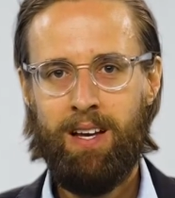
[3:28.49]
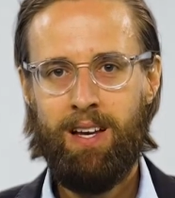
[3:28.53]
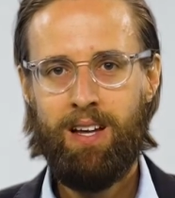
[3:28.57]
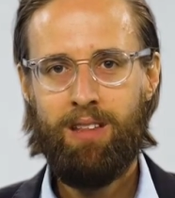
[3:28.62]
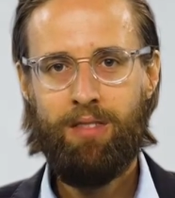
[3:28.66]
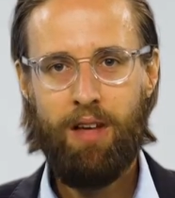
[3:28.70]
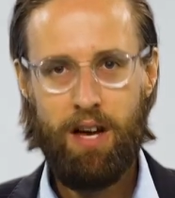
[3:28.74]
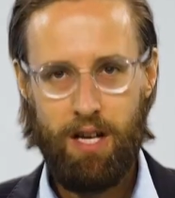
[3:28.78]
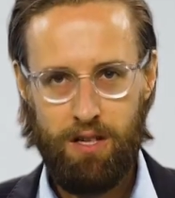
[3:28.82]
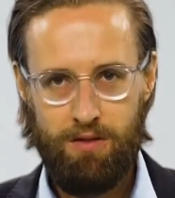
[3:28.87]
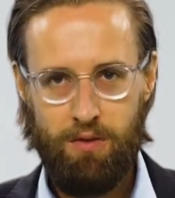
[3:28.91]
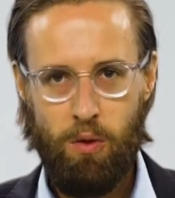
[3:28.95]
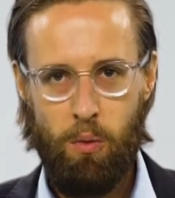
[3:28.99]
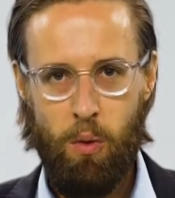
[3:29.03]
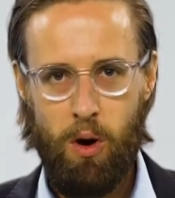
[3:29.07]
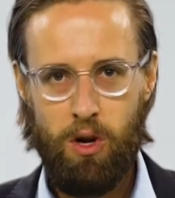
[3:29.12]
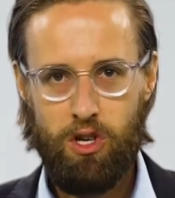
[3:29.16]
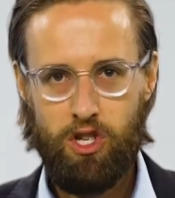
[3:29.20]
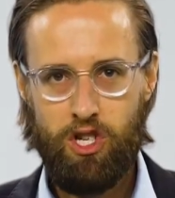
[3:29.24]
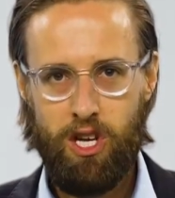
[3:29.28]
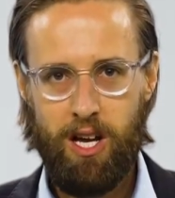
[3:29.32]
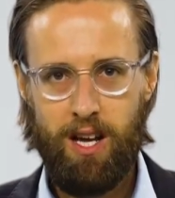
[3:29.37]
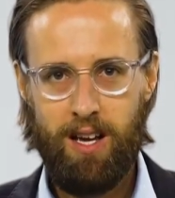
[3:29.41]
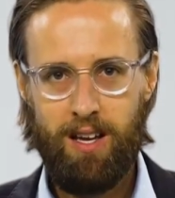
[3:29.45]
Thanks for
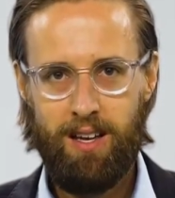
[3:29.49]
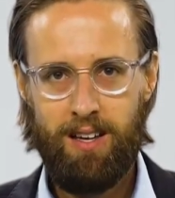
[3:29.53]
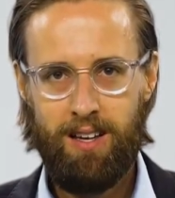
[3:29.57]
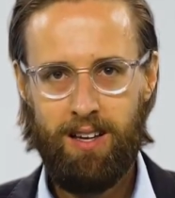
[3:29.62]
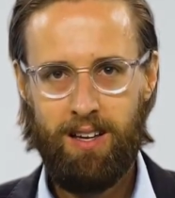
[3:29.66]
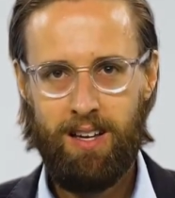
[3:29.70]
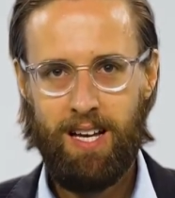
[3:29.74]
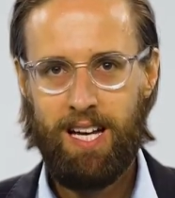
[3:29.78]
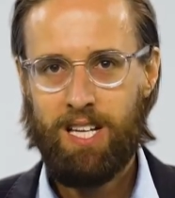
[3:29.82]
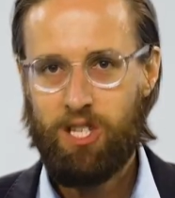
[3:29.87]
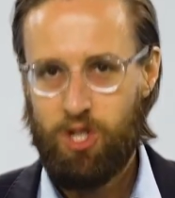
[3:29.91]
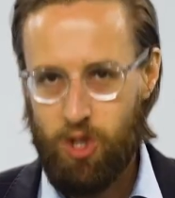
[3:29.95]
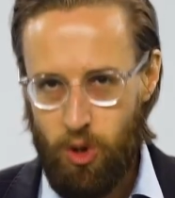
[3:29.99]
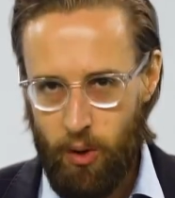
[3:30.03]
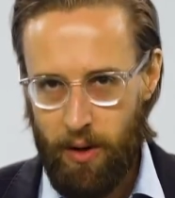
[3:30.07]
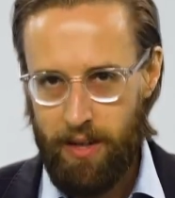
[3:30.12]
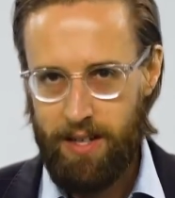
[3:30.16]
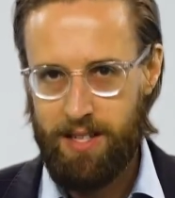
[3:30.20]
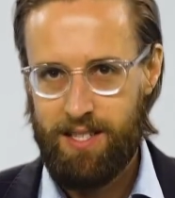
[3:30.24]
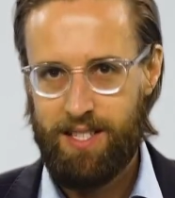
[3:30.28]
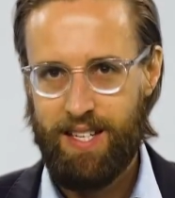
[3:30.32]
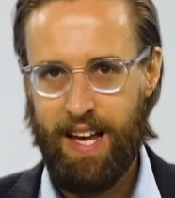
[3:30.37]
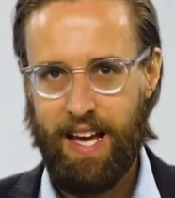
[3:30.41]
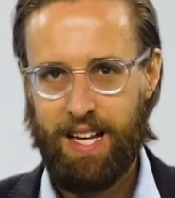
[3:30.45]
watching and join
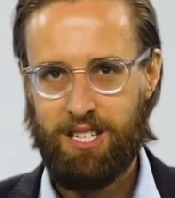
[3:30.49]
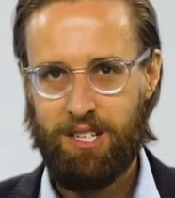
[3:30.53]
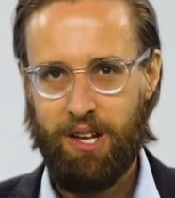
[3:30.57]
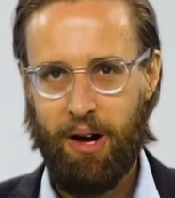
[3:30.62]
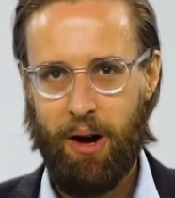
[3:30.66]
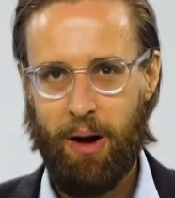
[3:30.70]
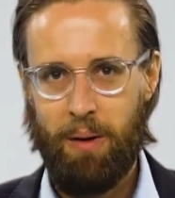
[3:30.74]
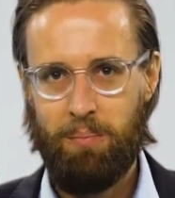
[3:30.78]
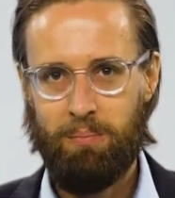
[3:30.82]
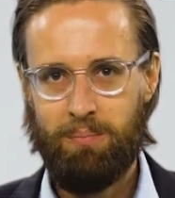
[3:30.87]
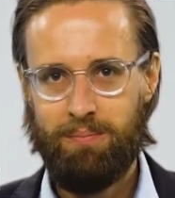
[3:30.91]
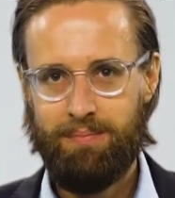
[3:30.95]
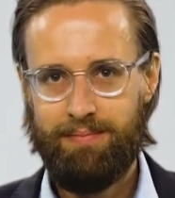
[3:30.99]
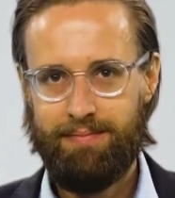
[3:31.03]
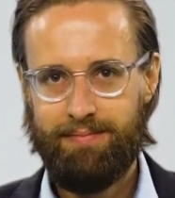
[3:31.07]
us next time.